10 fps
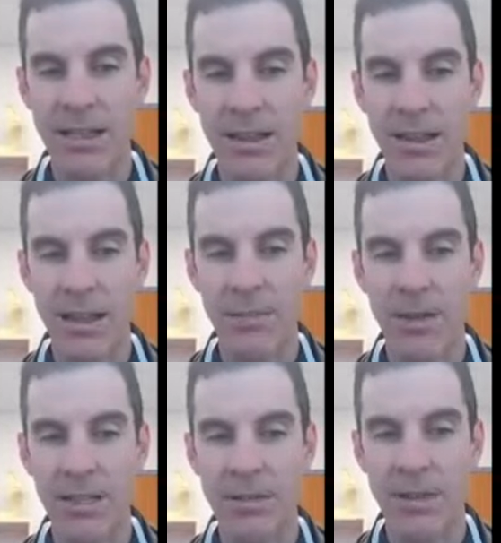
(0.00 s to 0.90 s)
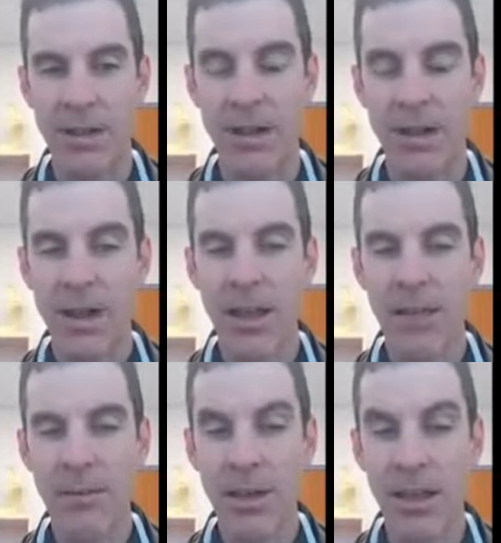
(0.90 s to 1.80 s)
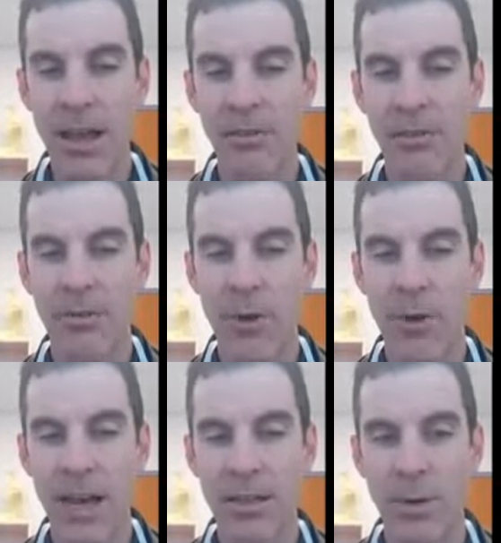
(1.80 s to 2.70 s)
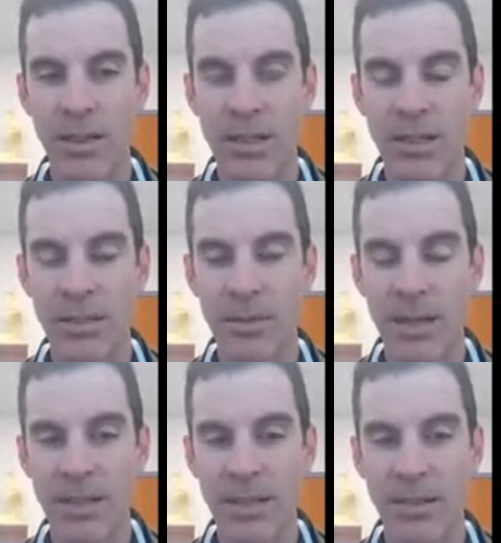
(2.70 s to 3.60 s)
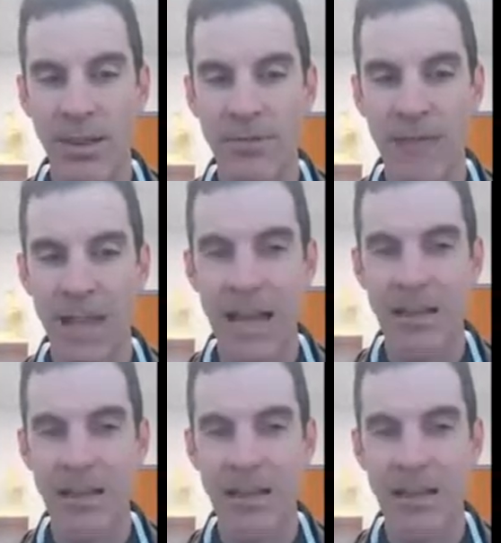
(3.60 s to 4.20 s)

to think about is sort of think about the L4 to S1 that someone else is fixed flat,